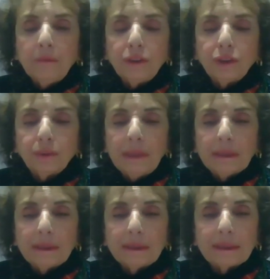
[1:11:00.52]
of the
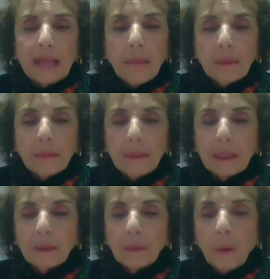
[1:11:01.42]
street is escaping
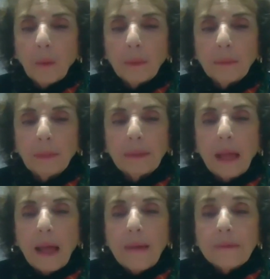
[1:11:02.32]
me at the moment, but
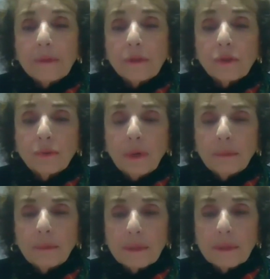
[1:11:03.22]
the,
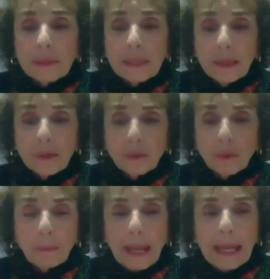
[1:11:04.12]
stri- the stairs
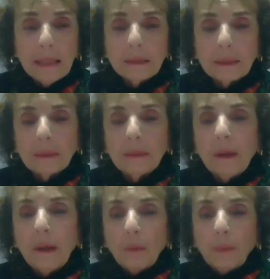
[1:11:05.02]
were painted
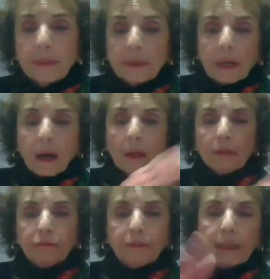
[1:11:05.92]
with
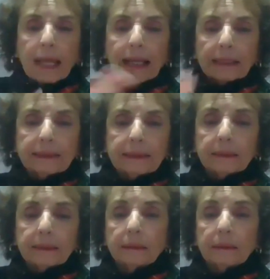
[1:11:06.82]
colorful
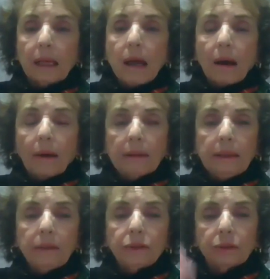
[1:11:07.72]
X's
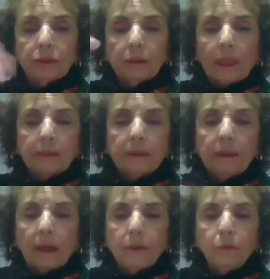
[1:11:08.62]
on each on
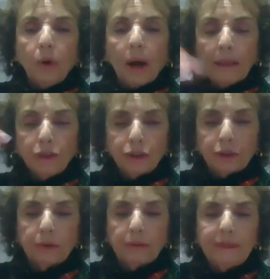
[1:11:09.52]
the on the
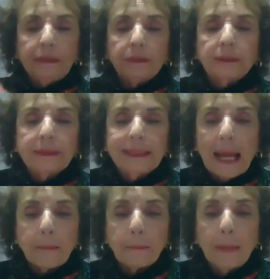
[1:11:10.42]
riser of each
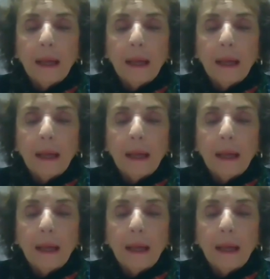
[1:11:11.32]
step